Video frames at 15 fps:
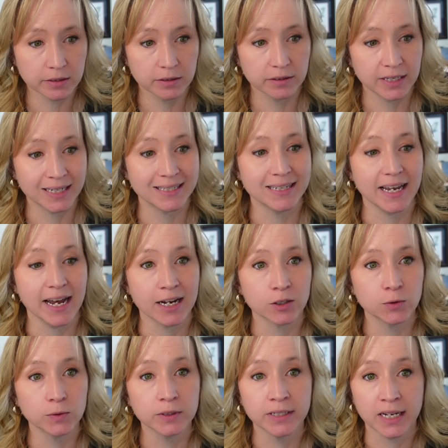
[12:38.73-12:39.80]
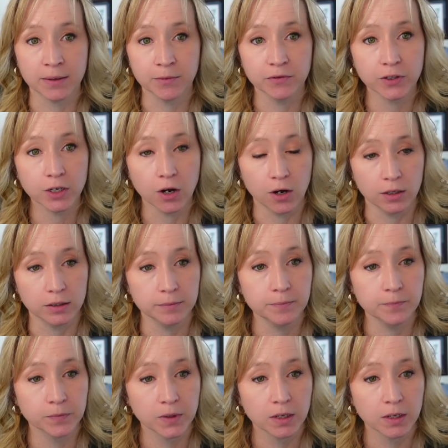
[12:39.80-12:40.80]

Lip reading: That's the actual name of the column.